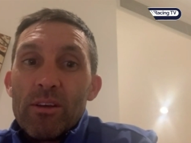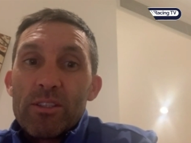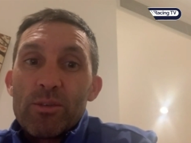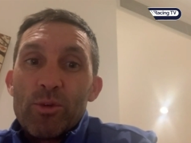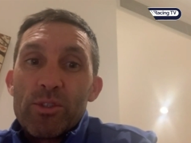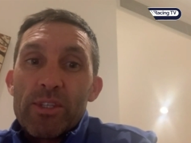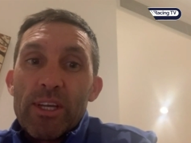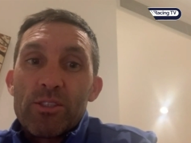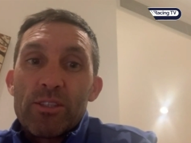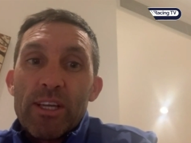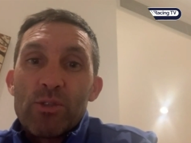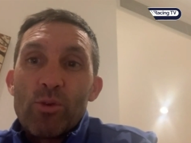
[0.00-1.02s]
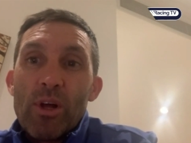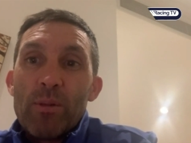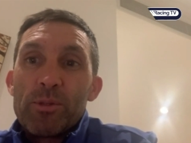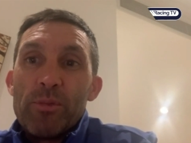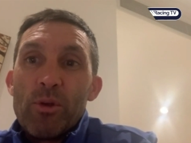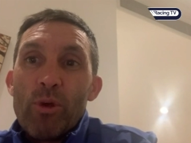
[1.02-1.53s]
I suppose that's that's what
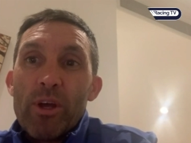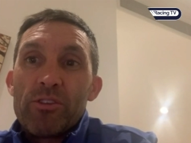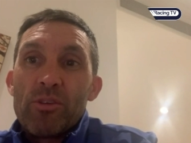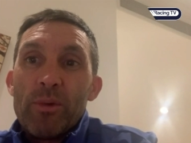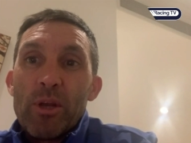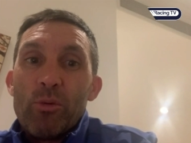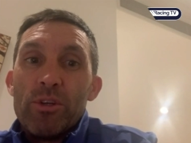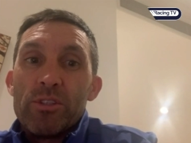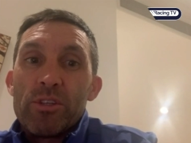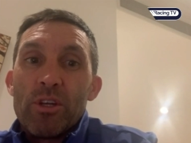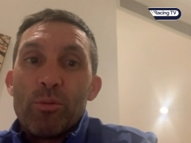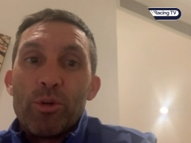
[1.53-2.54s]
helps me ride so many winners here.